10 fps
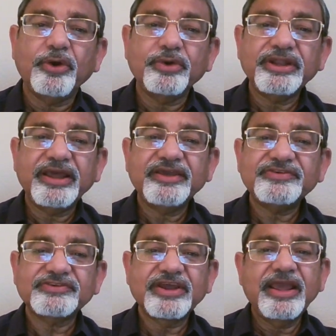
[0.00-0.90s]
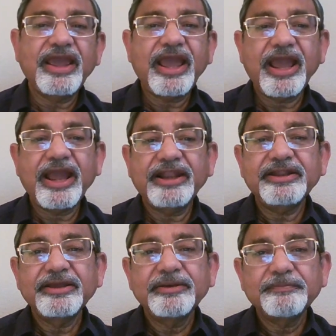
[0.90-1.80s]
organized and
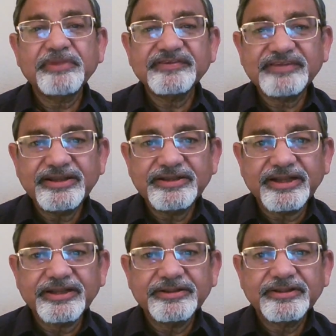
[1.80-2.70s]
presented.